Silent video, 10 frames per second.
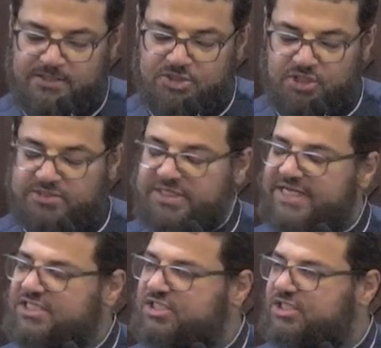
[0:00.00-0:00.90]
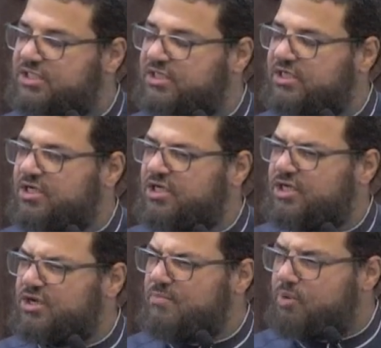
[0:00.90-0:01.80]
Don't let
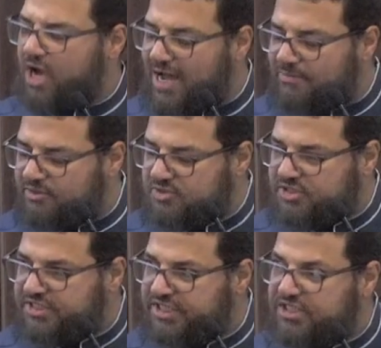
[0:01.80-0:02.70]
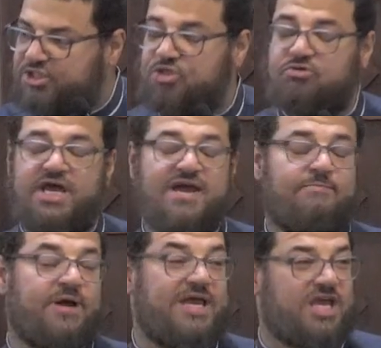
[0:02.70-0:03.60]
problems lead your
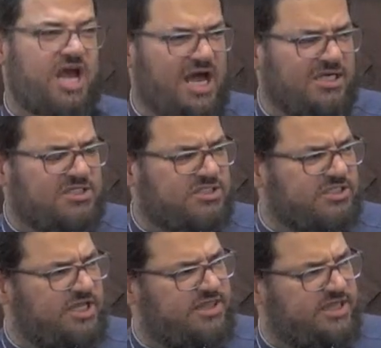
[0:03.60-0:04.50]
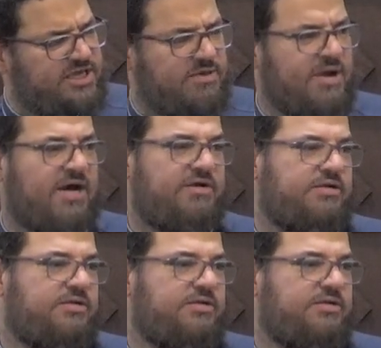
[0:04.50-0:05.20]
life by constantly think about it.